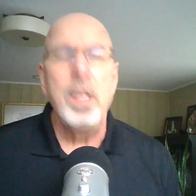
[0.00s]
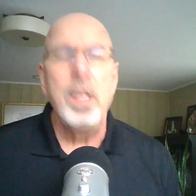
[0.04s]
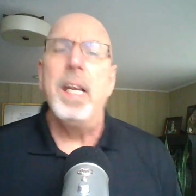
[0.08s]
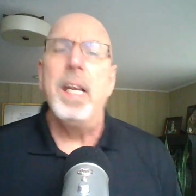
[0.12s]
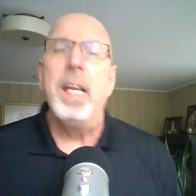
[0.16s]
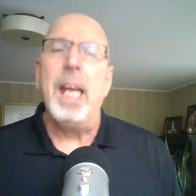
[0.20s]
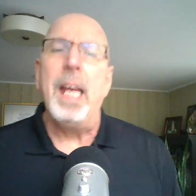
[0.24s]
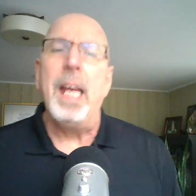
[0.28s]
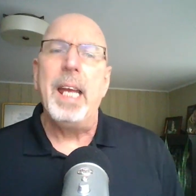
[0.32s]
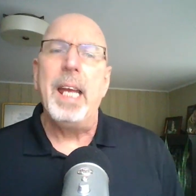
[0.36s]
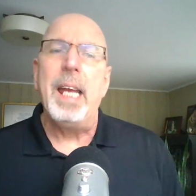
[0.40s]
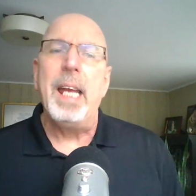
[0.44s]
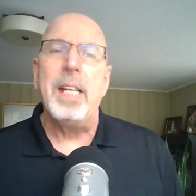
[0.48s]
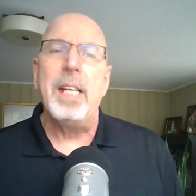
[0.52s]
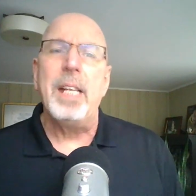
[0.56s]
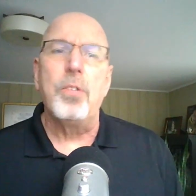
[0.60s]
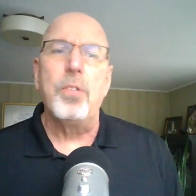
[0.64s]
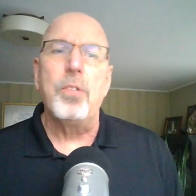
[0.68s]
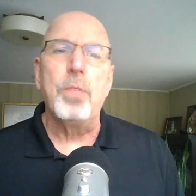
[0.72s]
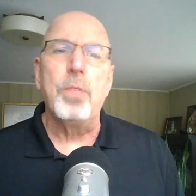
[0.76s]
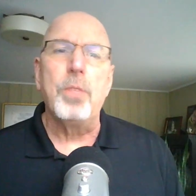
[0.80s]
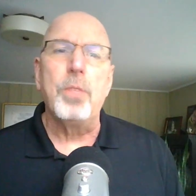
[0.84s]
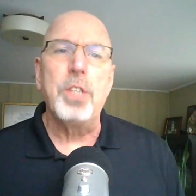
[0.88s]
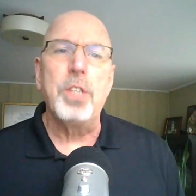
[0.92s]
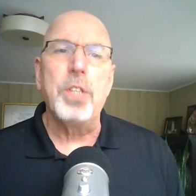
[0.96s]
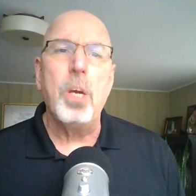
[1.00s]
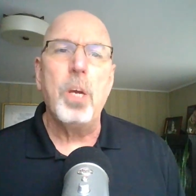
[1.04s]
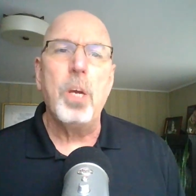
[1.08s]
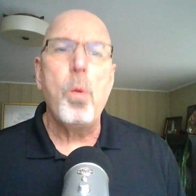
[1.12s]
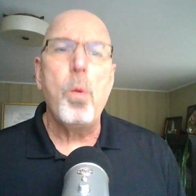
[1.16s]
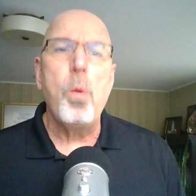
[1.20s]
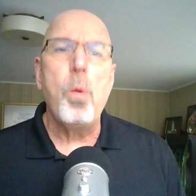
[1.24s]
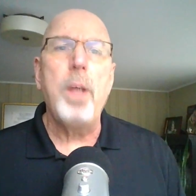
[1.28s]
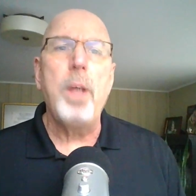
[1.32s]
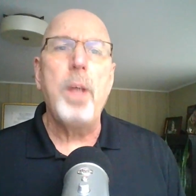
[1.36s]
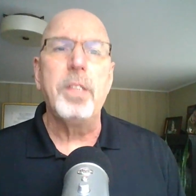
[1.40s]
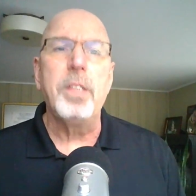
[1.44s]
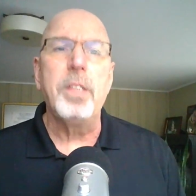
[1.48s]
and the result
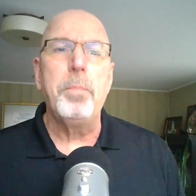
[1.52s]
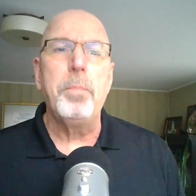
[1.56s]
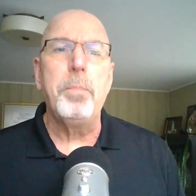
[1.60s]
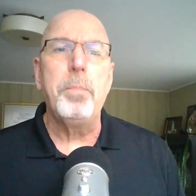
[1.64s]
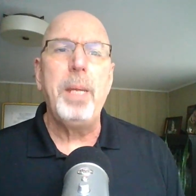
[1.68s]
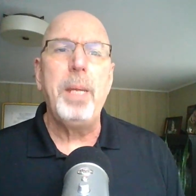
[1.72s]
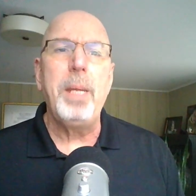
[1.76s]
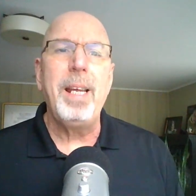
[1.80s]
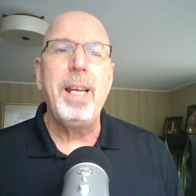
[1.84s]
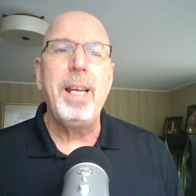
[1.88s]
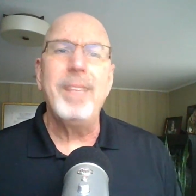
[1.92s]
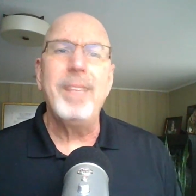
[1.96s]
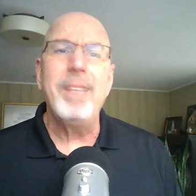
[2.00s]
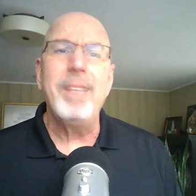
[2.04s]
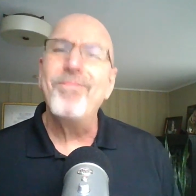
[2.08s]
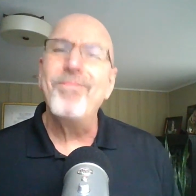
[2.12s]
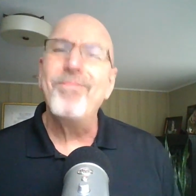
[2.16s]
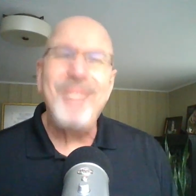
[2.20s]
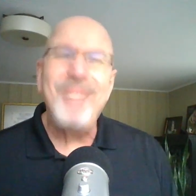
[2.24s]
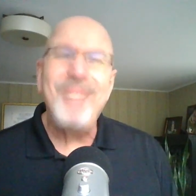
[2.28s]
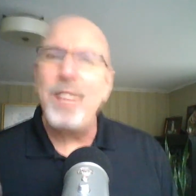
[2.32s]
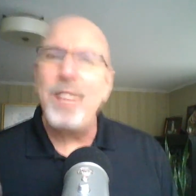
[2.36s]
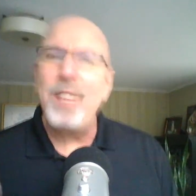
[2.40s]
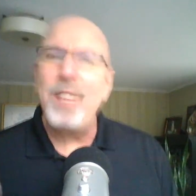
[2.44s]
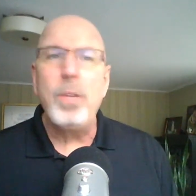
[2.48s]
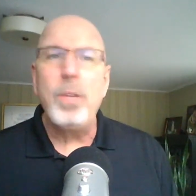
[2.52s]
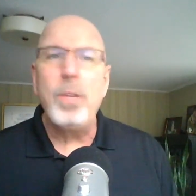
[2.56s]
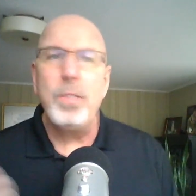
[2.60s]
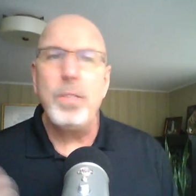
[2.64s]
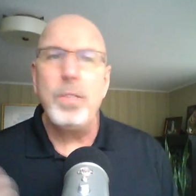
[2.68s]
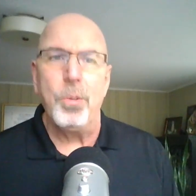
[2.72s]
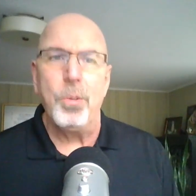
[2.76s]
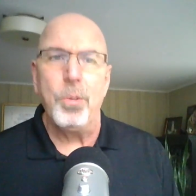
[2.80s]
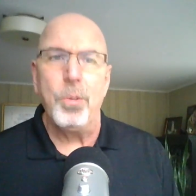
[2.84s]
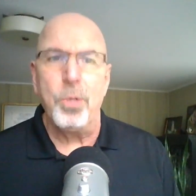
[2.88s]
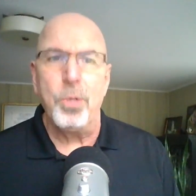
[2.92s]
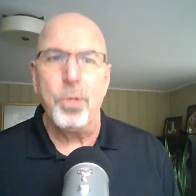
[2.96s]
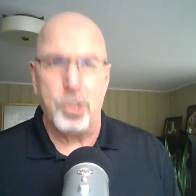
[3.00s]
winds up being they don't even do
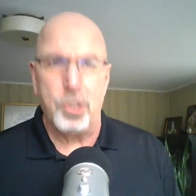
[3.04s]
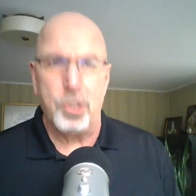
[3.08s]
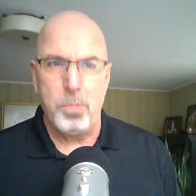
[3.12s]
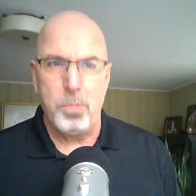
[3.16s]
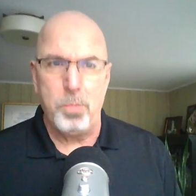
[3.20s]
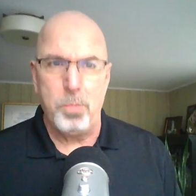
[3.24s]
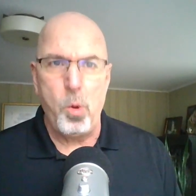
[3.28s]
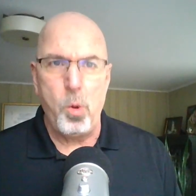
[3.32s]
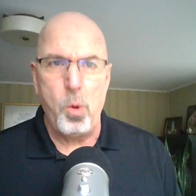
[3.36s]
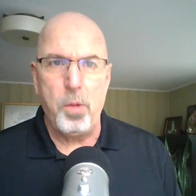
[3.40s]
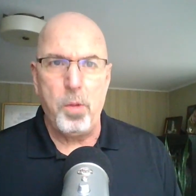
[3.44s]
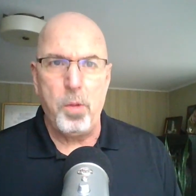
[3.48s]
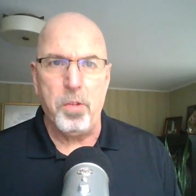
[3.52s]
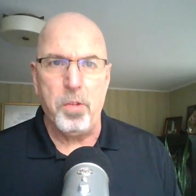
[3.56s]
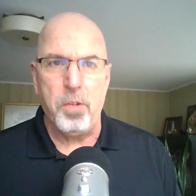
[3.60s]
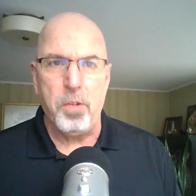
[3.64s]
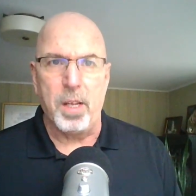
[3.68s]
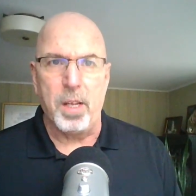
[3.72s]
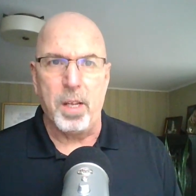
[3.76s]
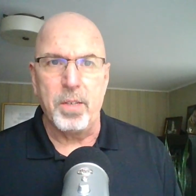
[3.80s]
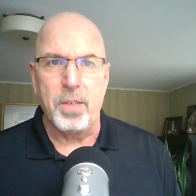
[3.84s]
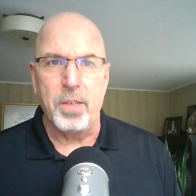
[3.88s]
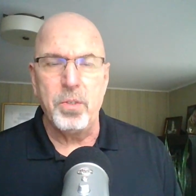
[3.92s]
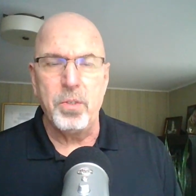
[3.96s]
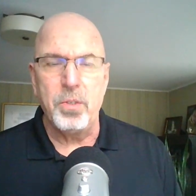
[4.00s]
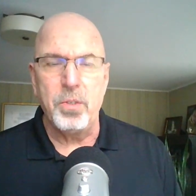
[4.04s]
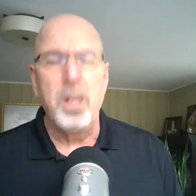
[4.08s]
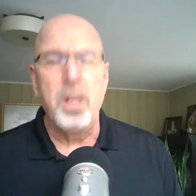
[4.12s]
the small things.